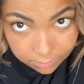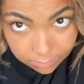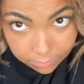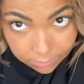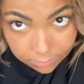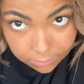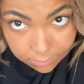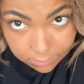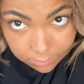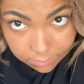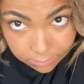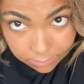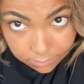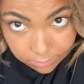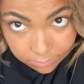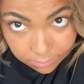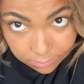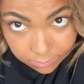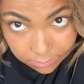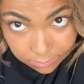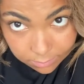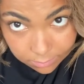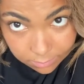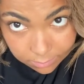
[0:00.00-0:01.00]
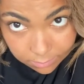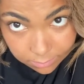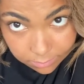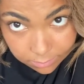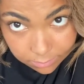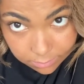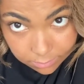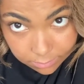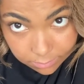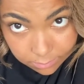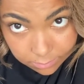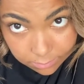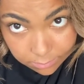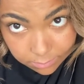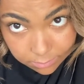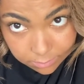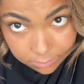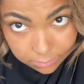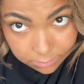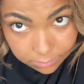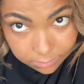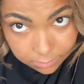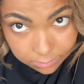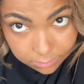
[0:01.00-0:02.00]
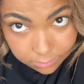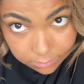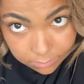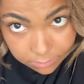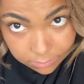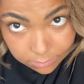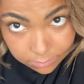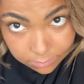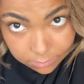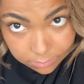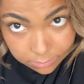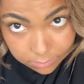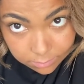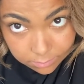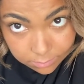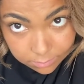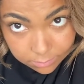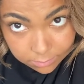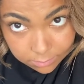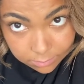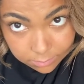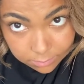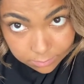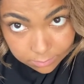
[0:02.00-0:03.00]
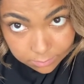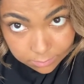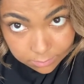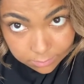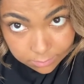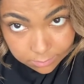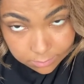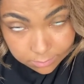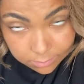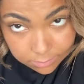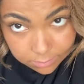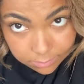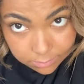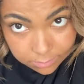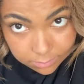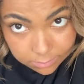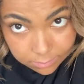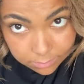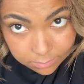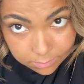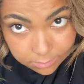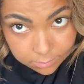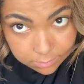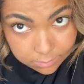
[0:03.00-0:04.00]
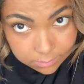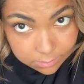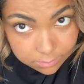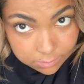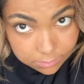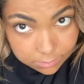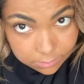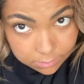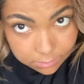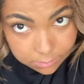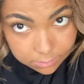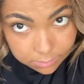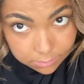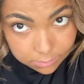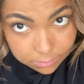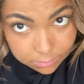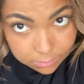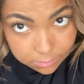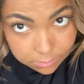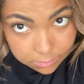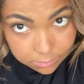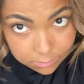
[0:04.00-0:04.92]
Nobody speaks.